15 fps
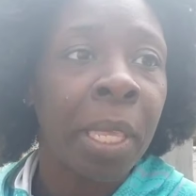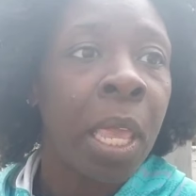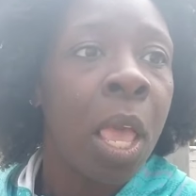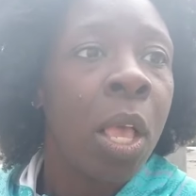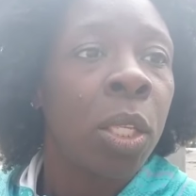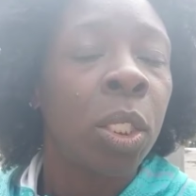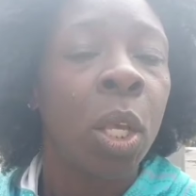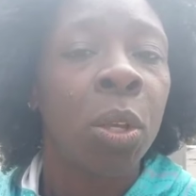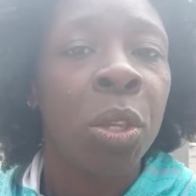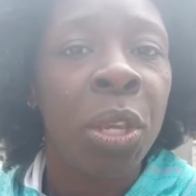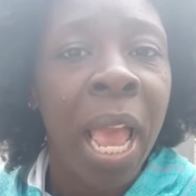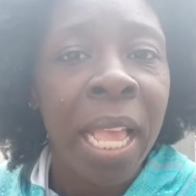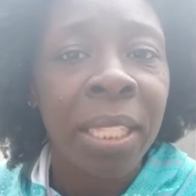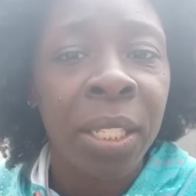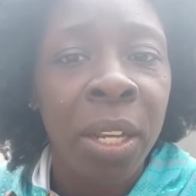So you
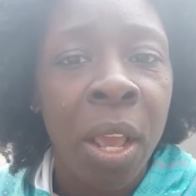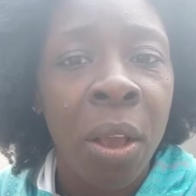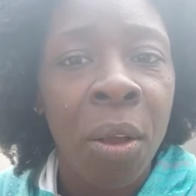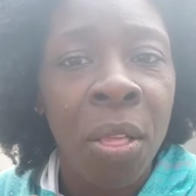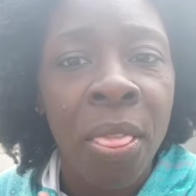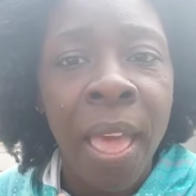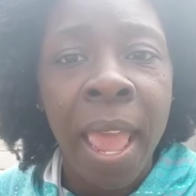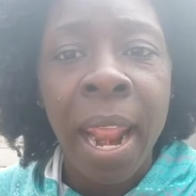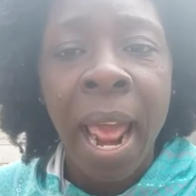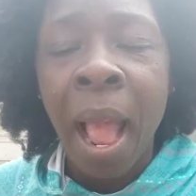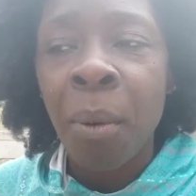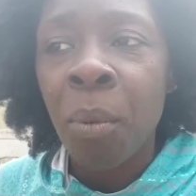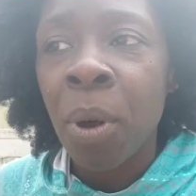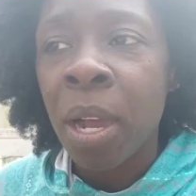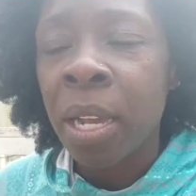guys know that I
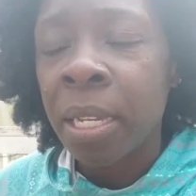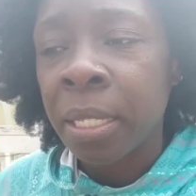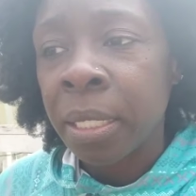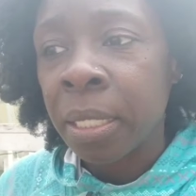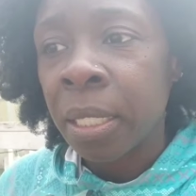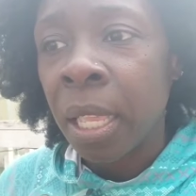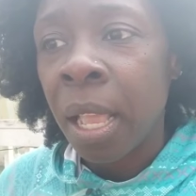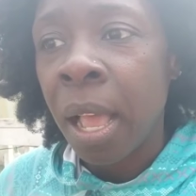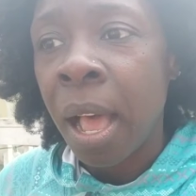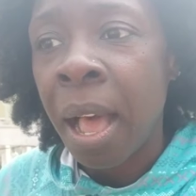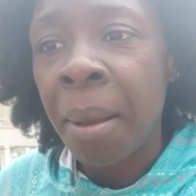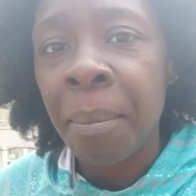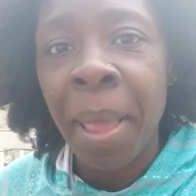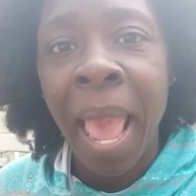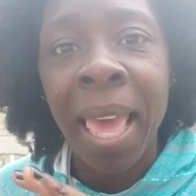was
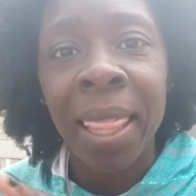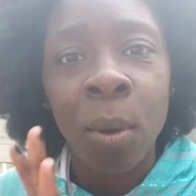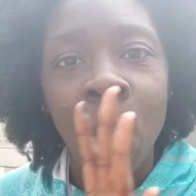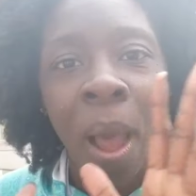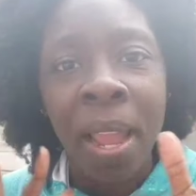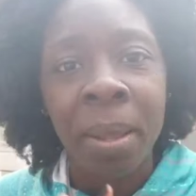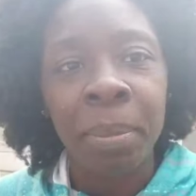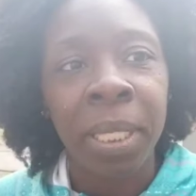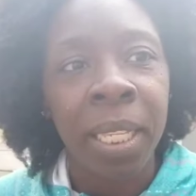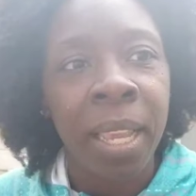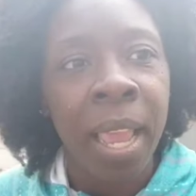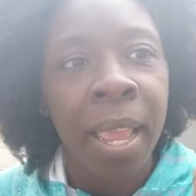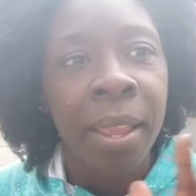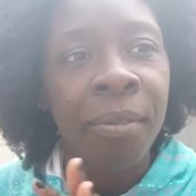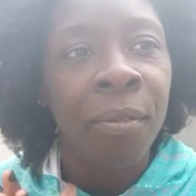at the
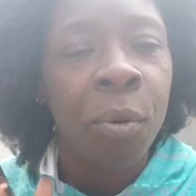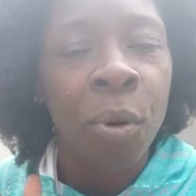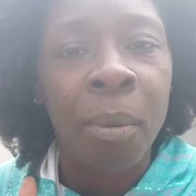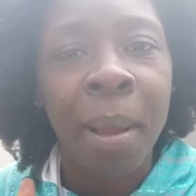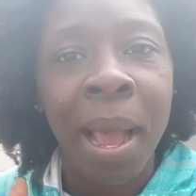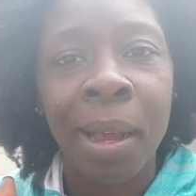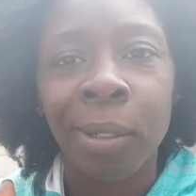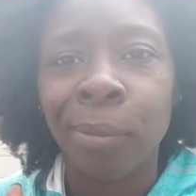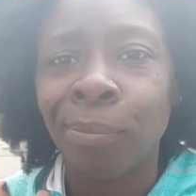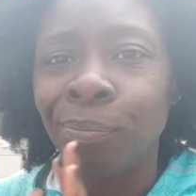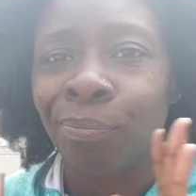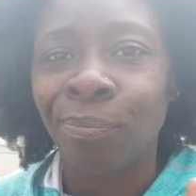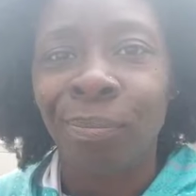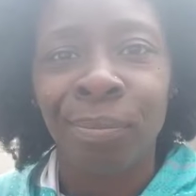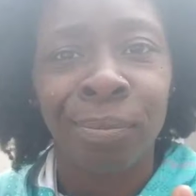YMCA for about
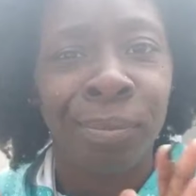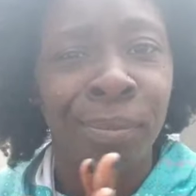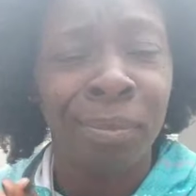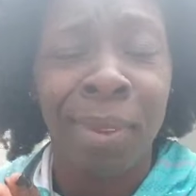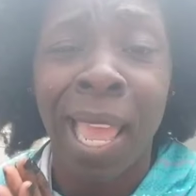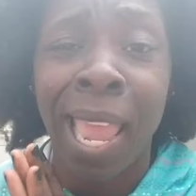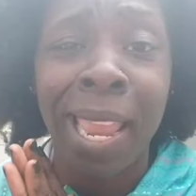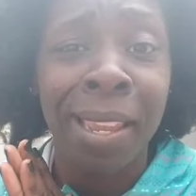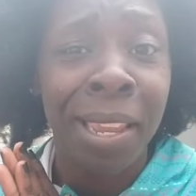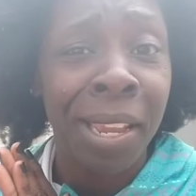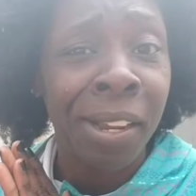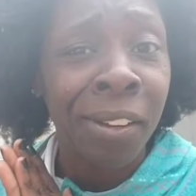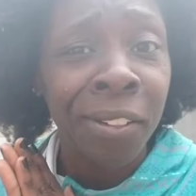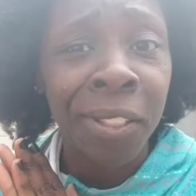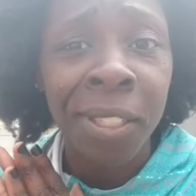8
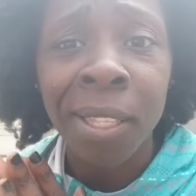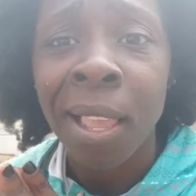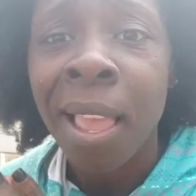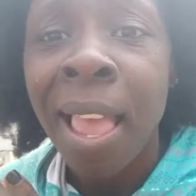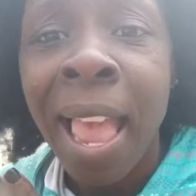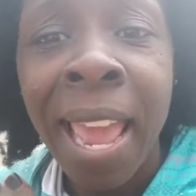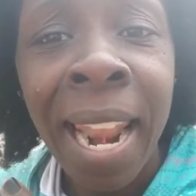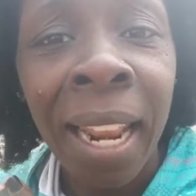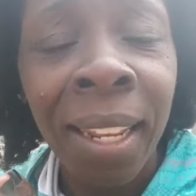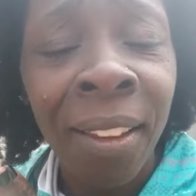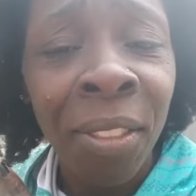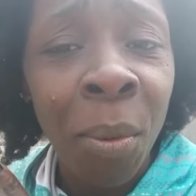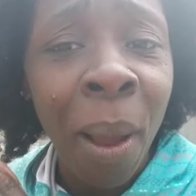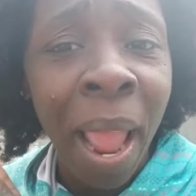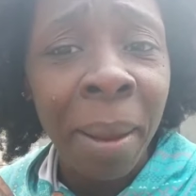years, and I love
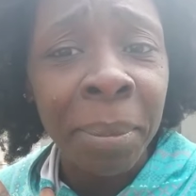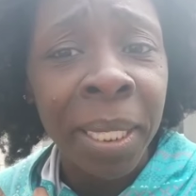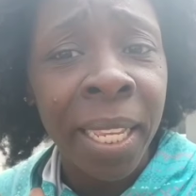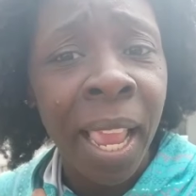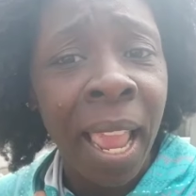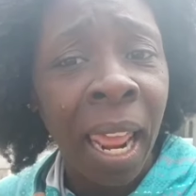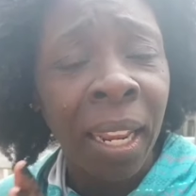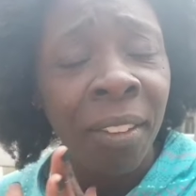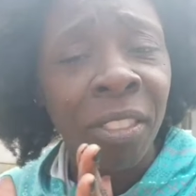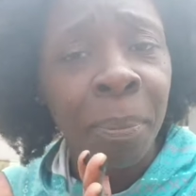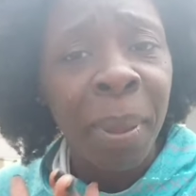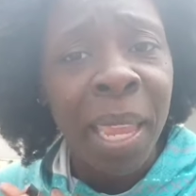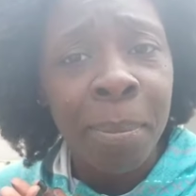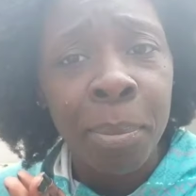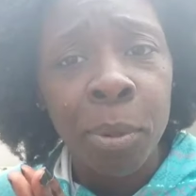the YMCA. I love the
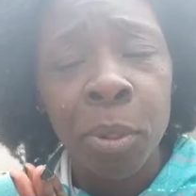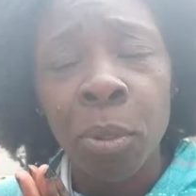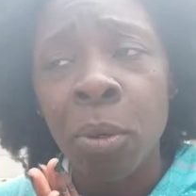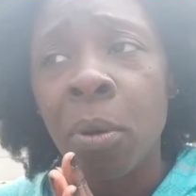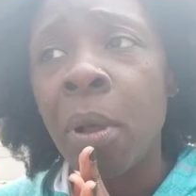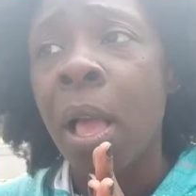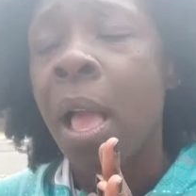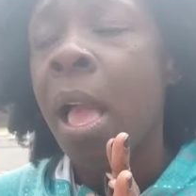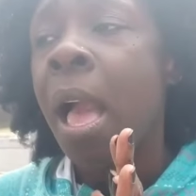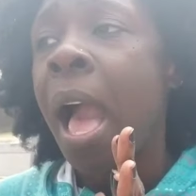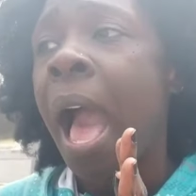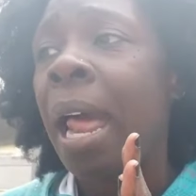people. I